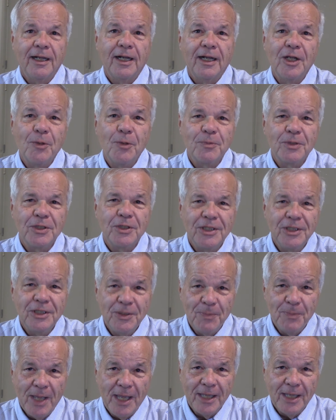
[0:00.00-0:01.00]
I hope to see
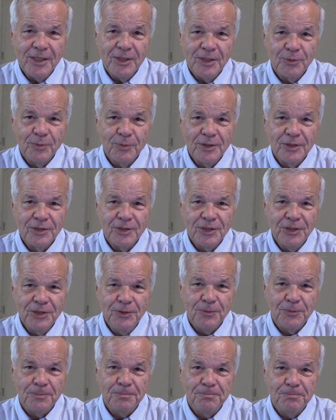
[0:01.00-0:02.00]
you back here real
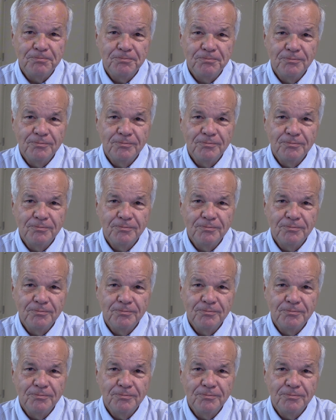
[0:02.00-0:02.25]
soon.